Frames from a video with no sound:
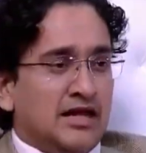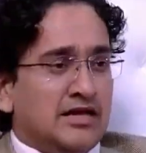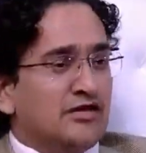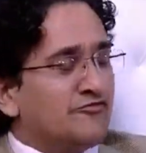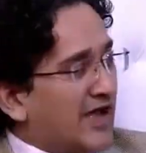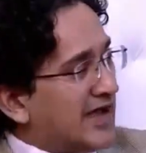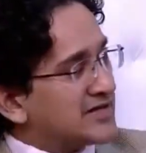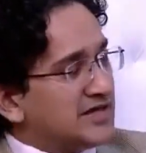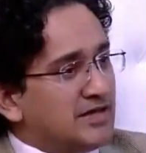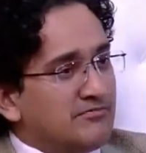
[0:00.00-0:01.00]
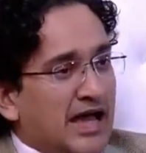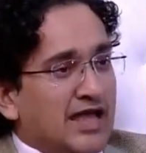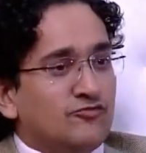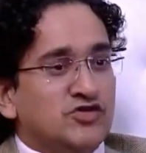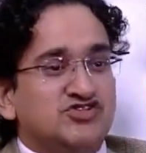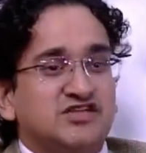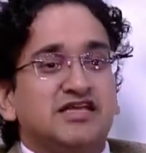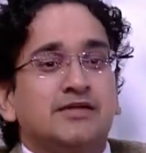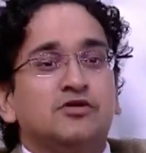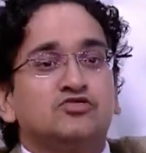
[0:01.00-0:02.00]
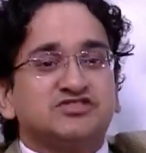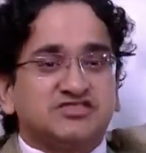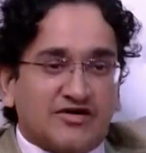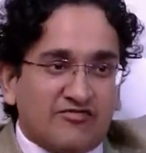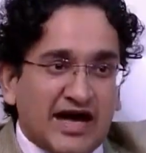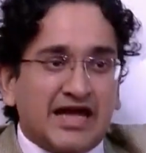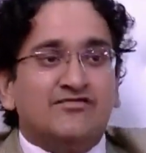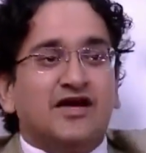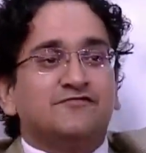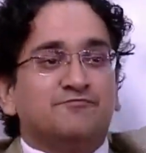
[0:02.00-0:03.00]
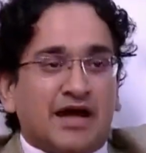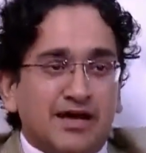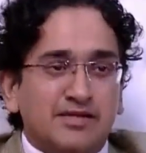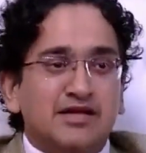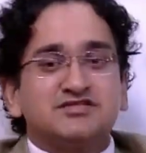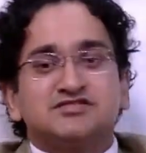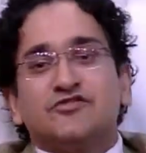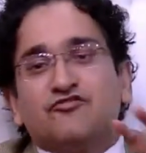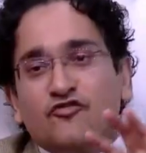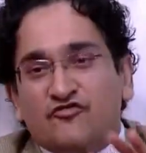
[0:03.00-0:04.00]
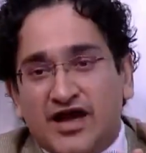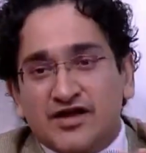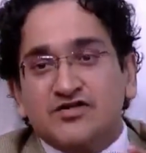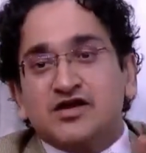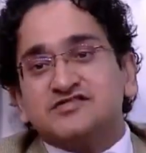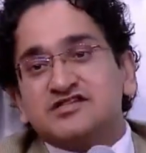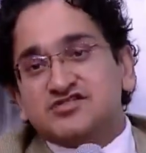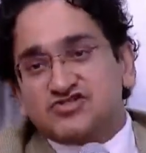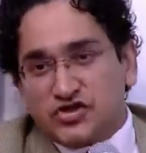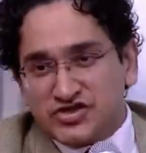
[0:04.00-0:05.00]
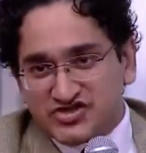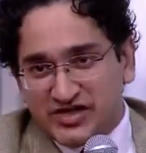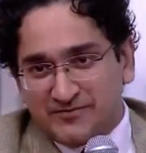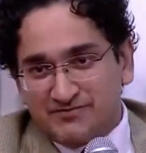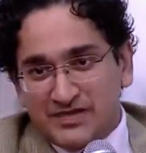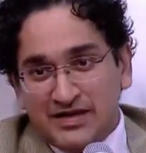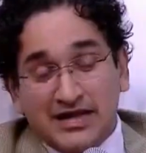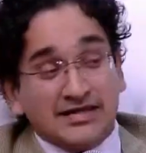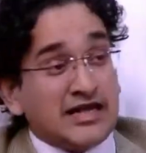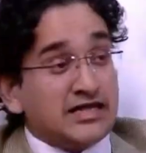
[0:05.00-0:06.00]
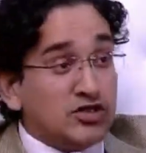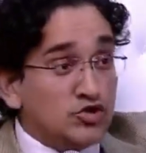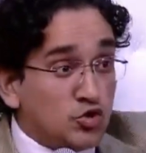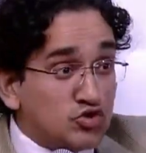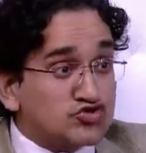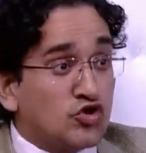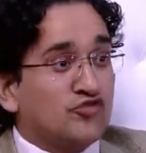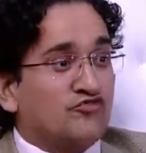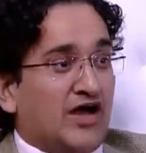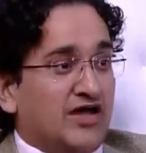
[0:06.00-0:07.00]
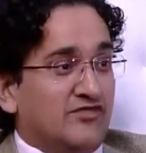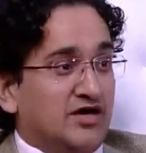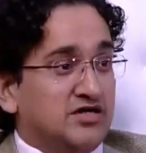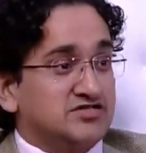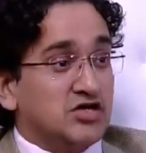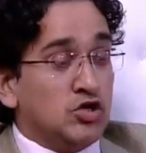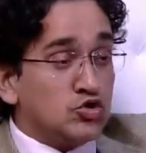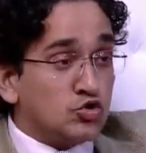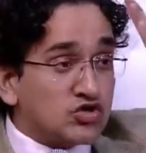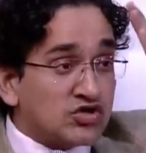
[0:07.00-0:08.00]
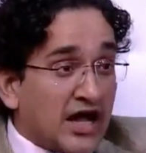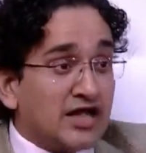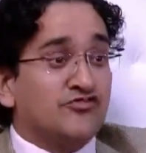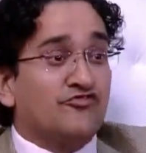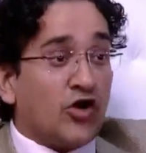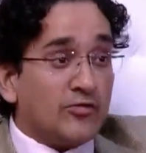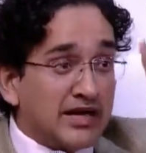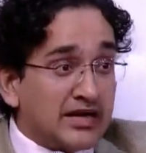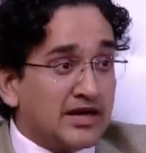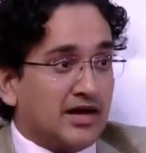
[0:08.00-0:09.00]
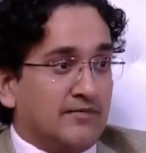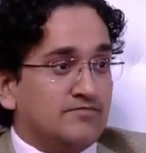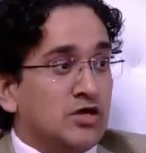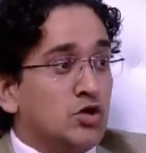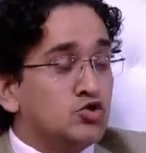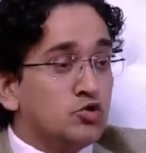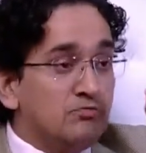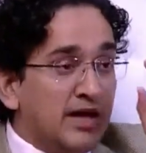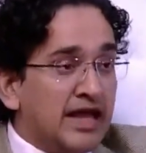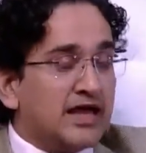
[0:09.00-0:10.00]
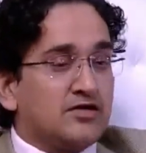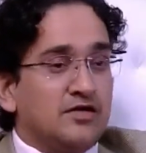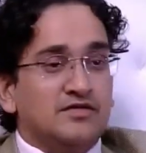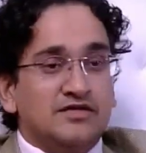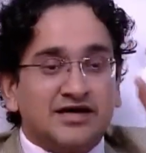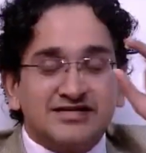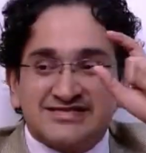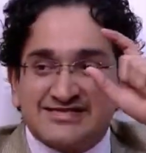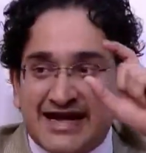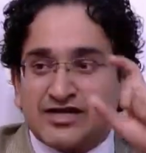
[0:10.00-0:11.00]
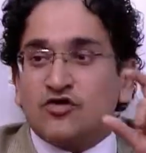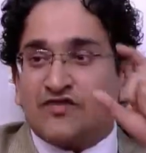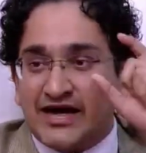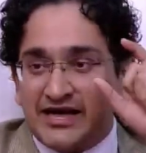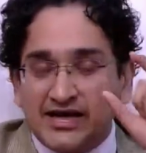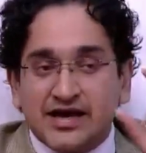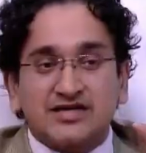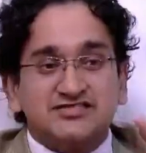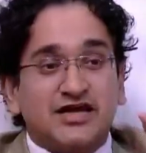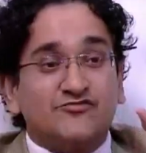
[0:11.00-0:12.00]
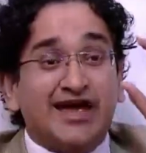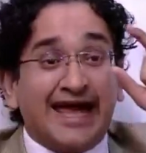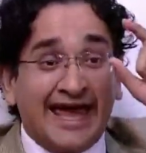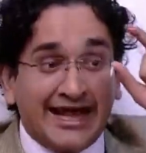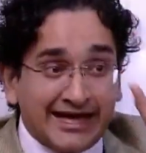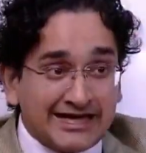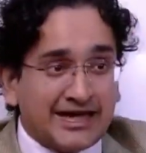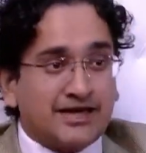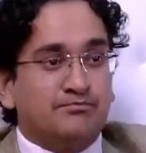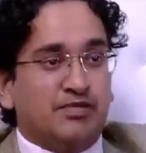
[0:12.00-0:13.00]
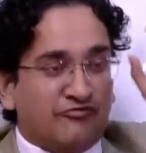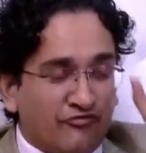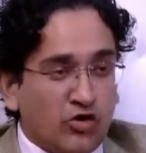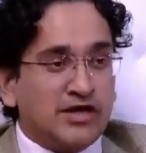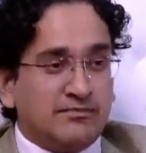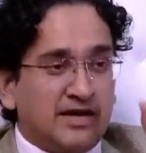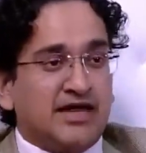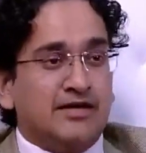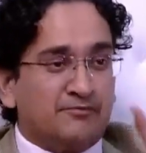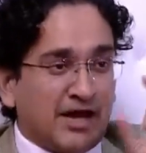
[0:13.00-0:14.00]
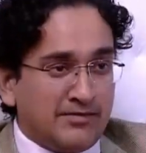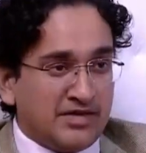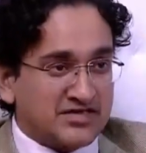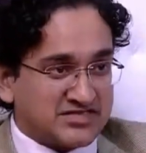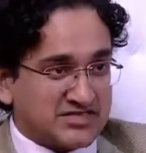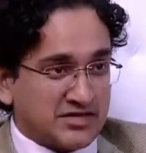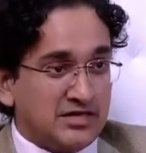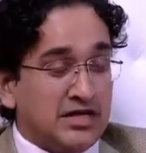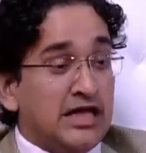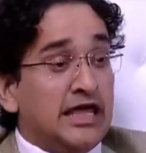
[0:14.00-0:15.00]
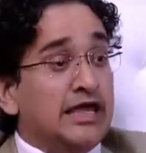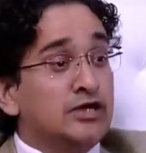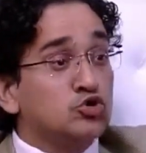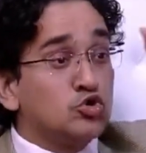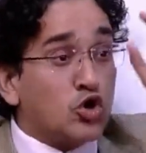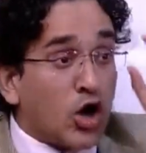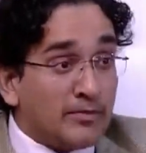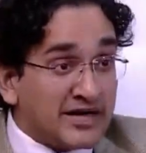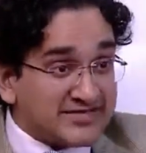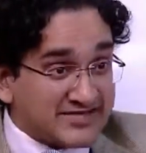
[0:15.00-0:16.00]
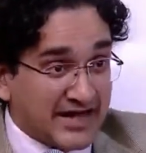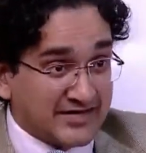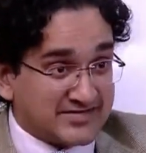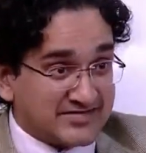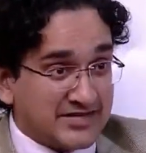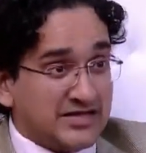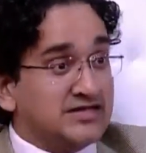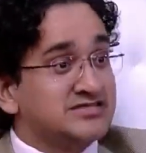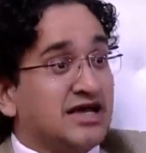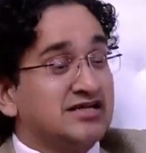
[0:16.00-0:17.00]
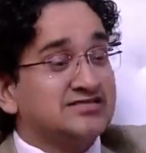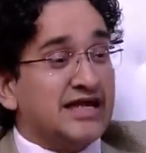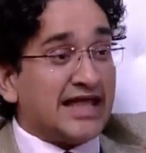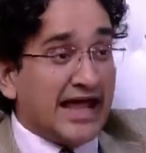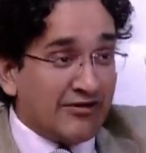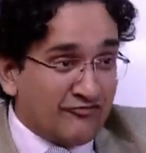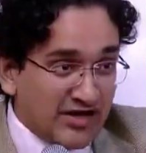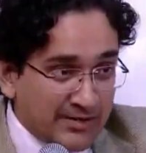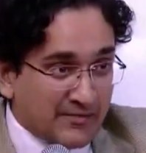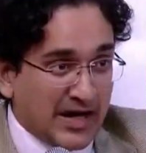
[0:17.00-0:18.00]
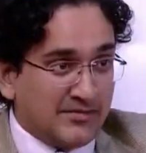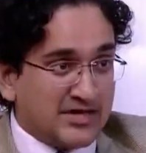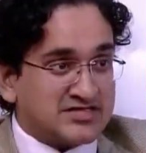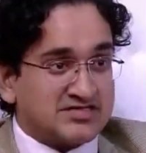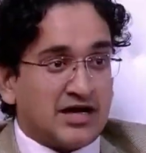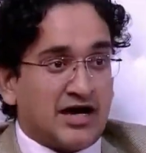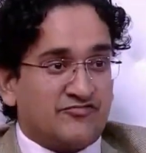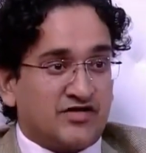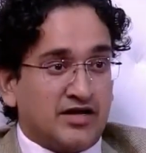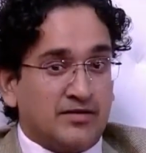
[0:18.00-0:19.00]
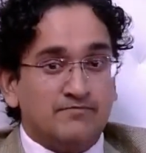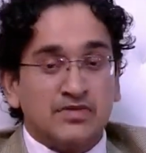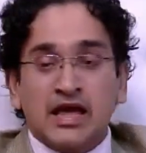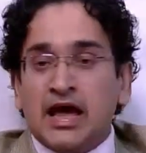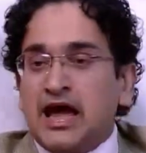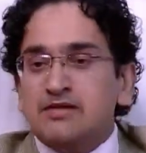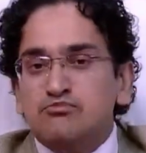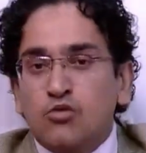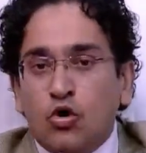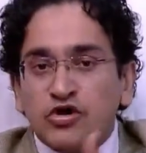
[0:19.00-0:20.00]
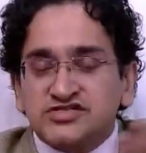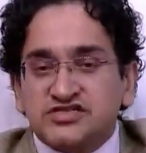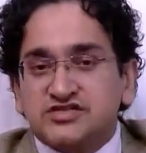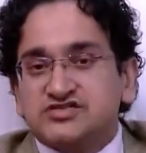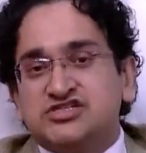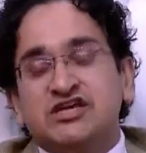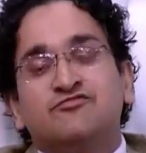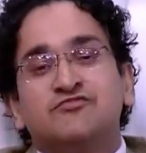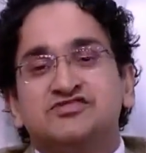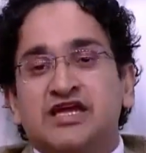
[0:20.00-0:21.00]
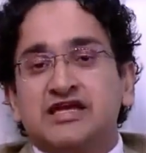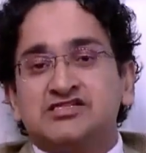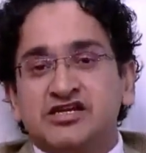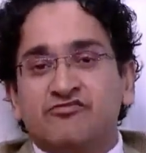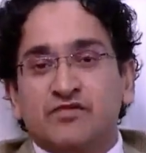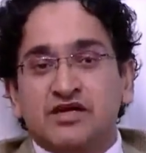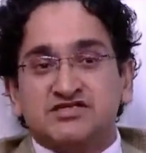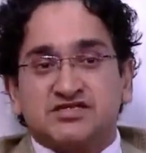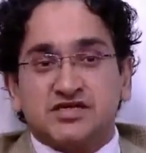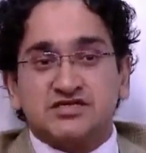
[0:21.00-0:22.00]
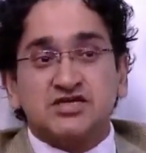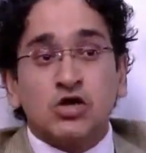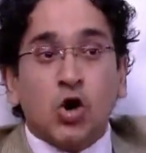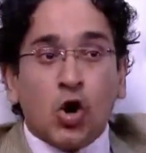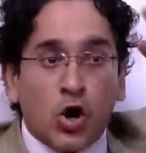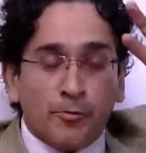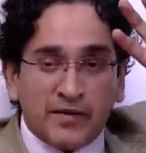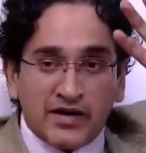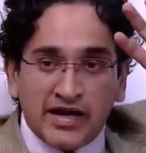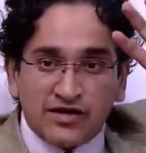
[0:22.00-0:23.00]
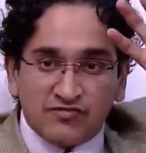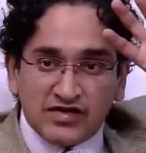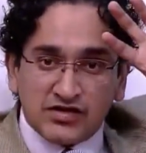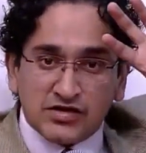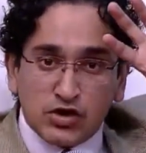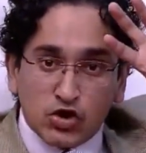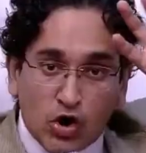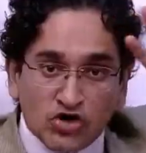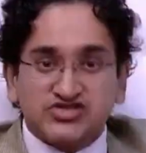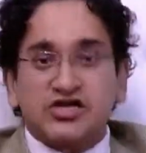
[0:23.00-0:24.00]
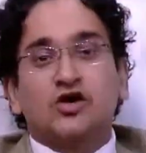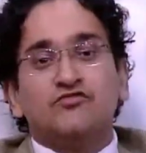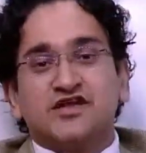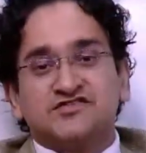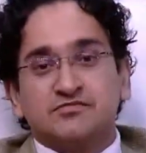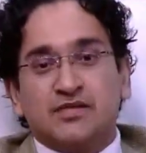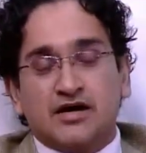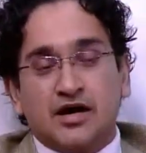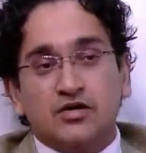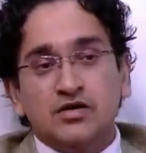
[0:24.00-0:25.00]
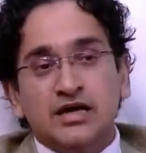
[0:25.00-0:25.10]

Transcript: The fact that the man was just able to survive as prime minister for 5 years is astonishing. That he used those 5 years to transform India, to make the set of ideas that were heretic before he became prime minister into common sense, such that every prime minister after him and most state chief ministers operate within the logic of Narasimha Rao,